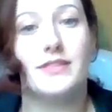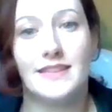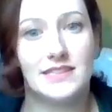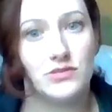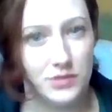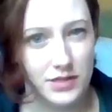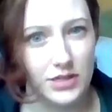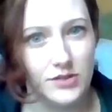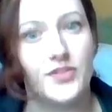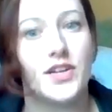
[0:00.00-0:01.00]
This is really
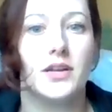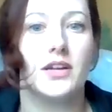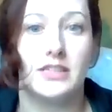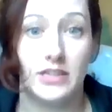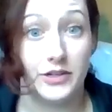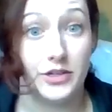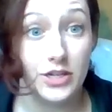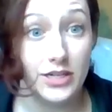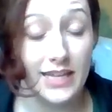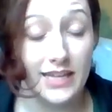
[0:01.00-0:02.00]
good for your
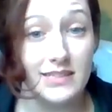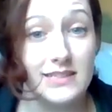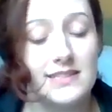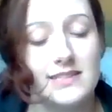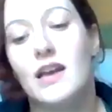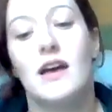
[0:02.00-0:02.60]
younger kids.